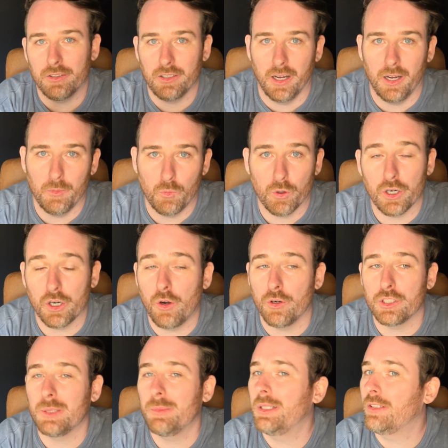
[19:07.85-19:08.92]
We're
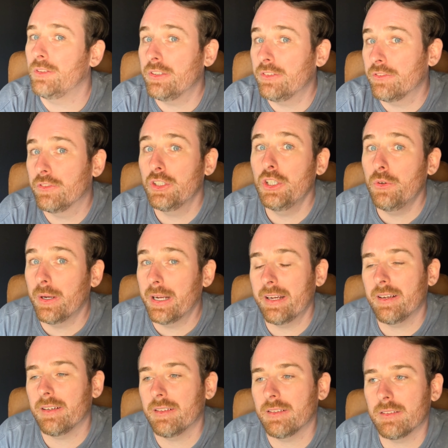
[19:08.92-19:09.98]
going to be
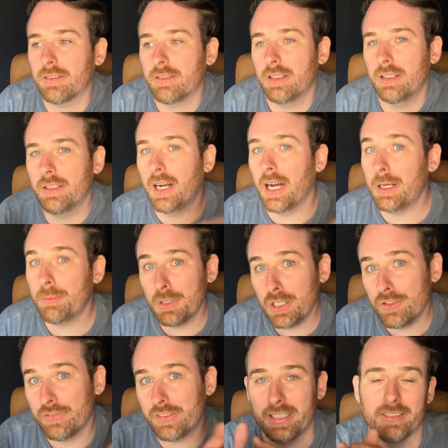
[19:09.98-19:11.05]
reviewing a
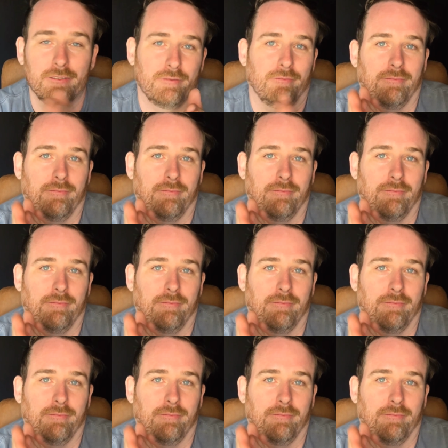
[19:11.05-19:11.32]
movie.